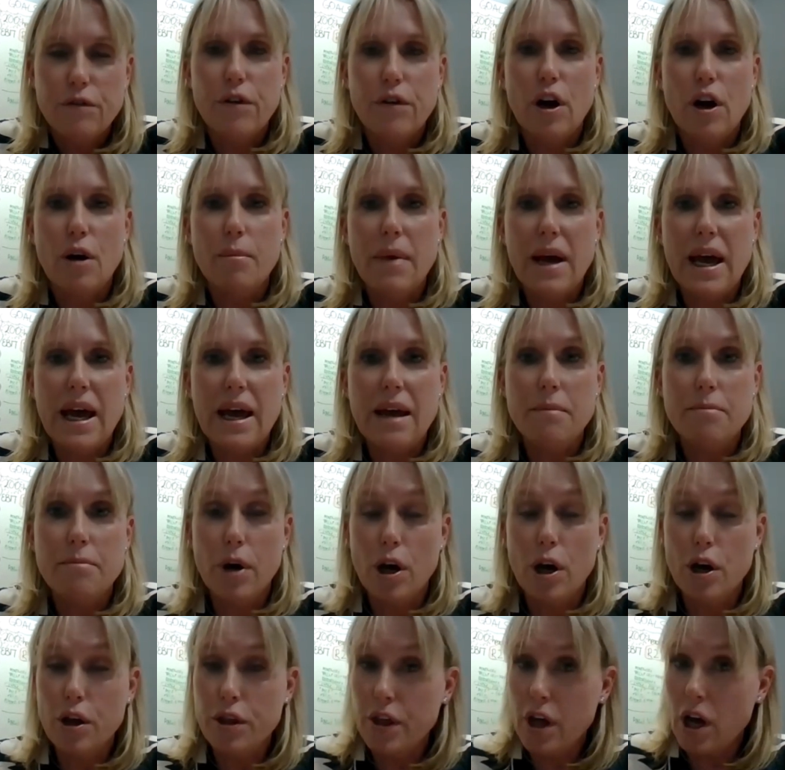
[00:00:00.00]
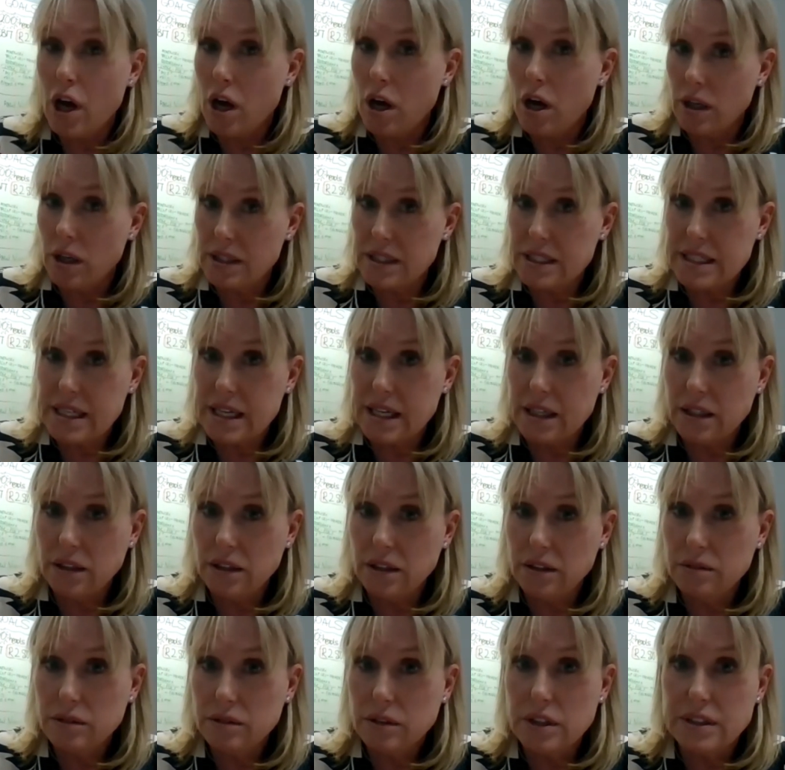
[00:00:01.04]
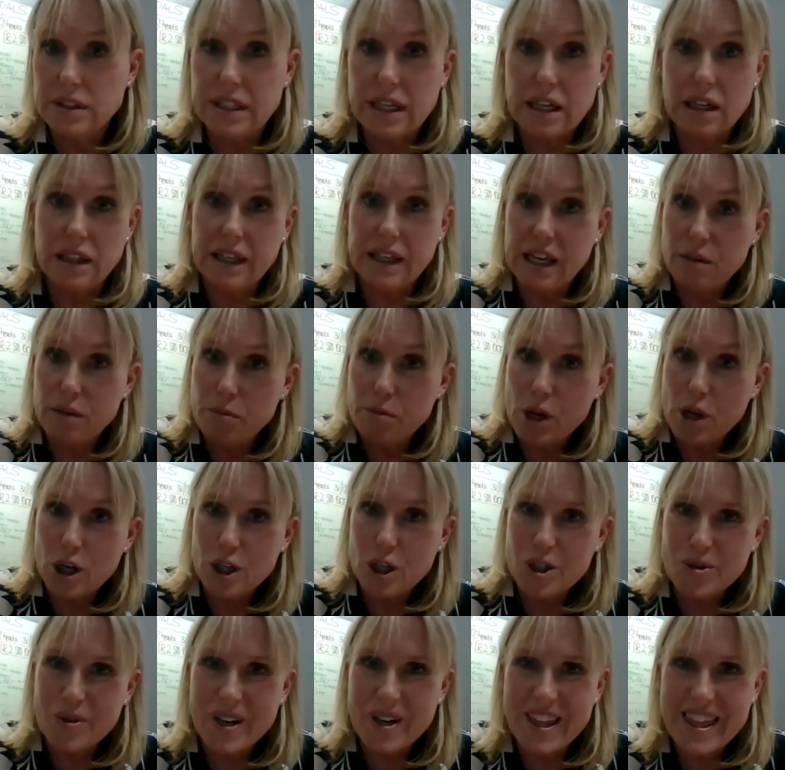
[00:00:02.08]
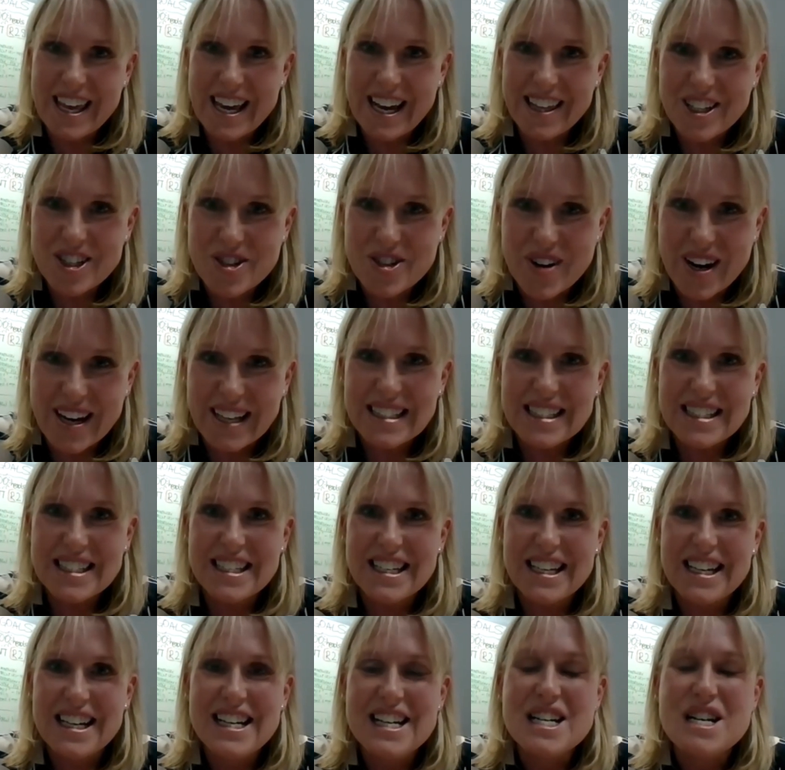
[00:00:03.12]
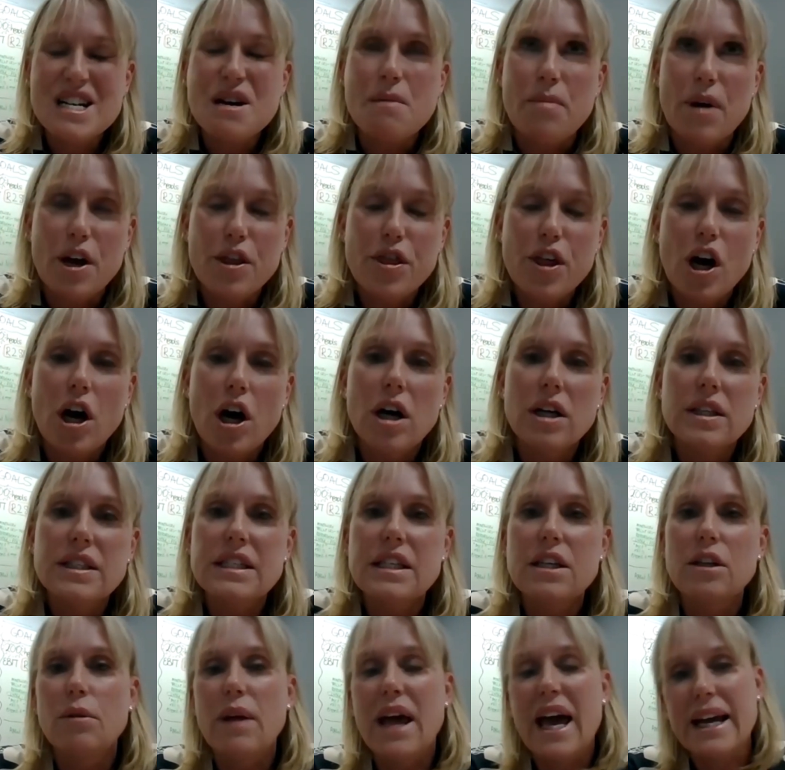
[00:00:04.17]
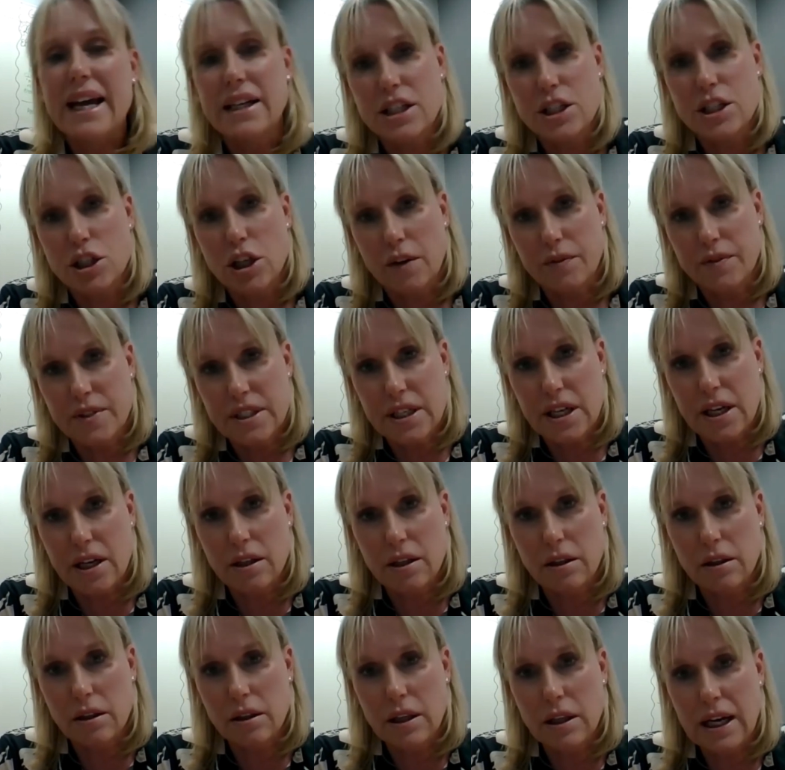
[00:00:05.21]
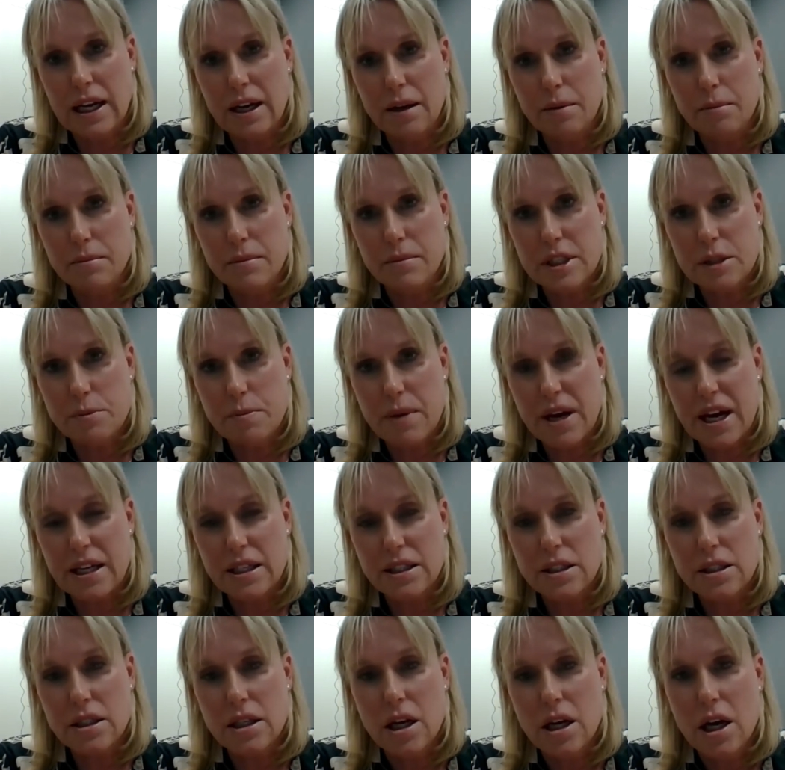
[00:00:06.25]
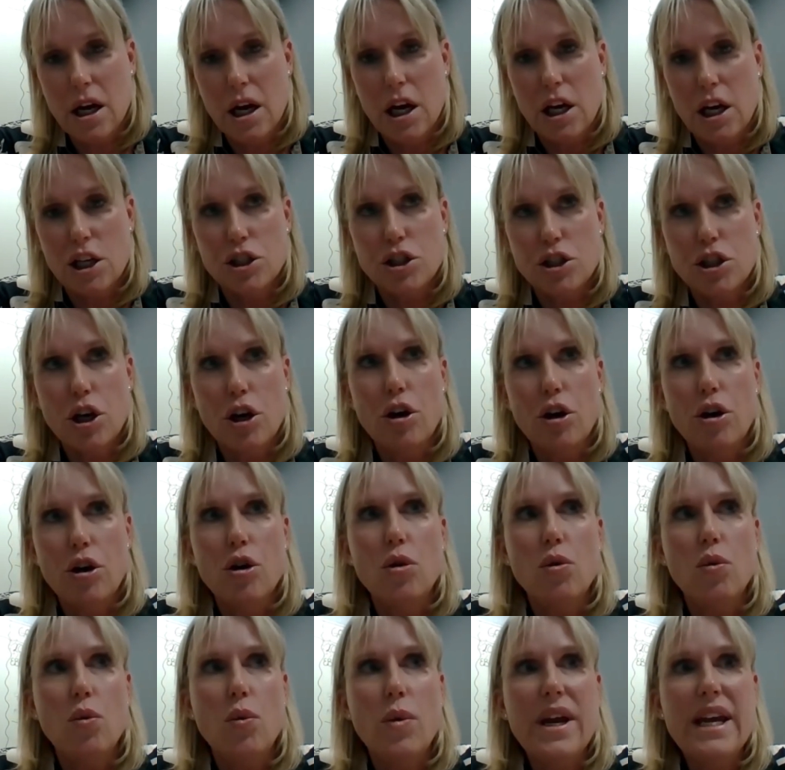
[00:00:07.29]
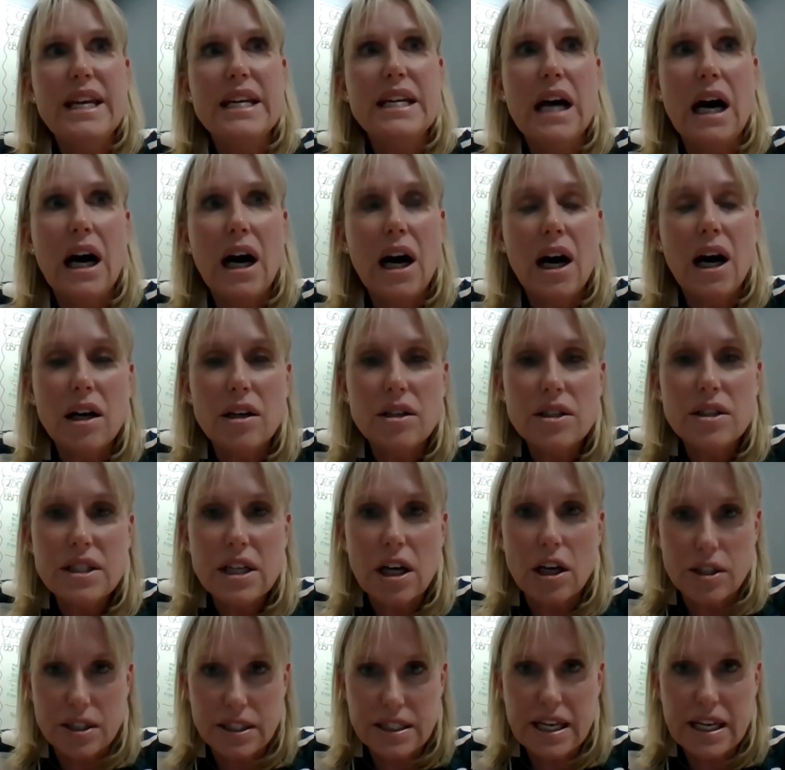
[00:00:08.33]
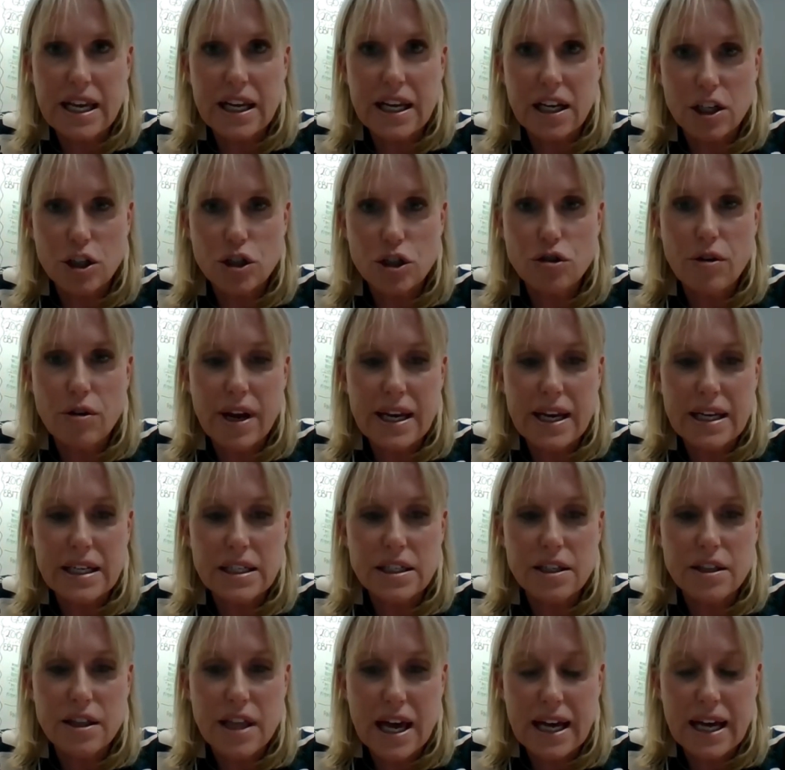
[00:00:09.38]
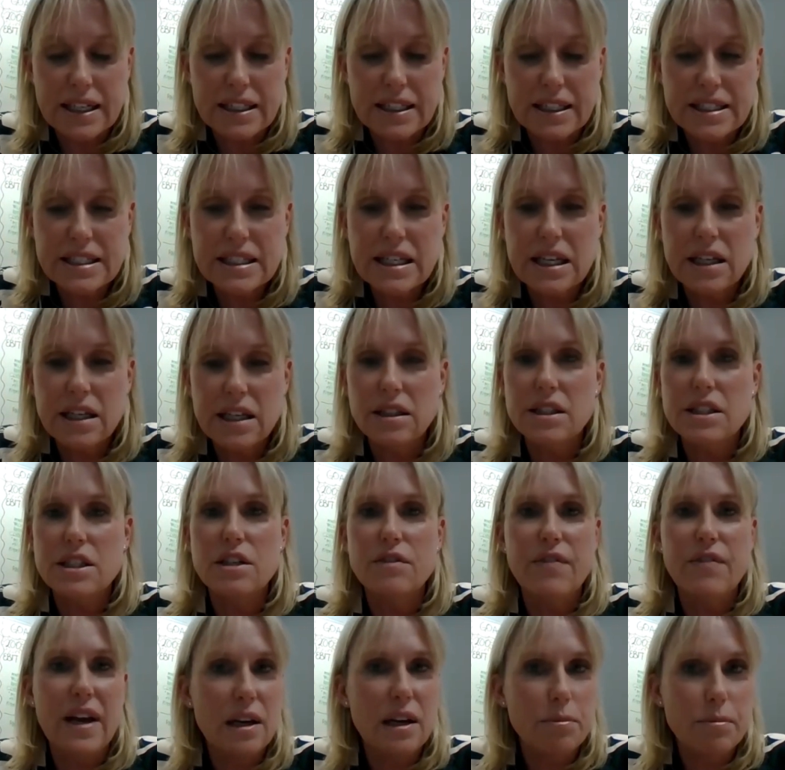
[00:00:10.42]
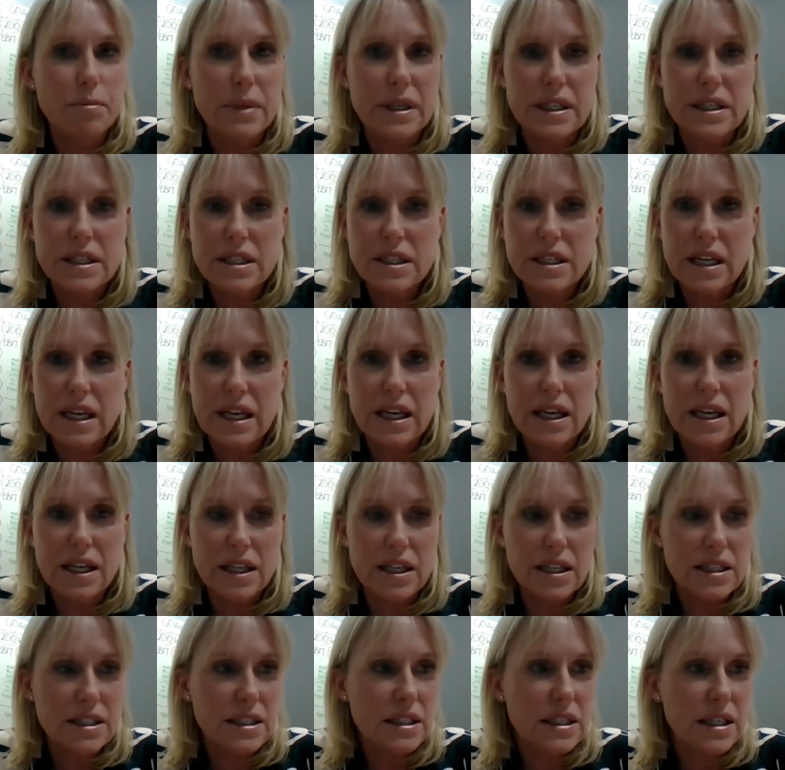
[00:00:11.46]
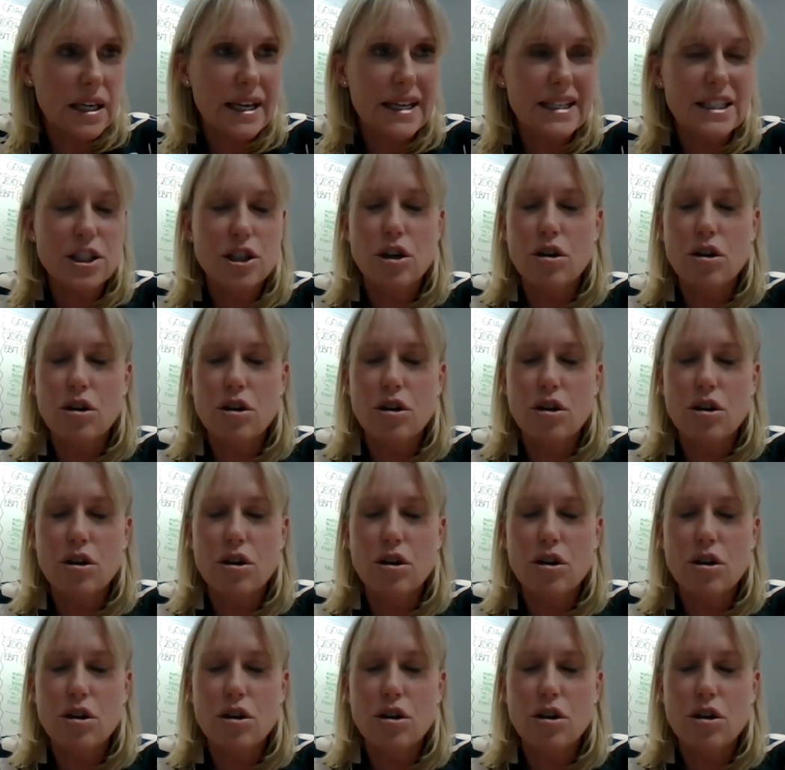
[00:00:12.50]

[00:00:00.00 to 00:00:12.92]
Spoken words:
from both a hard skill, because that'll lead me on to one of the other trends, both a hard skill and a soft skill space. So we now are seeing a trend that skills development is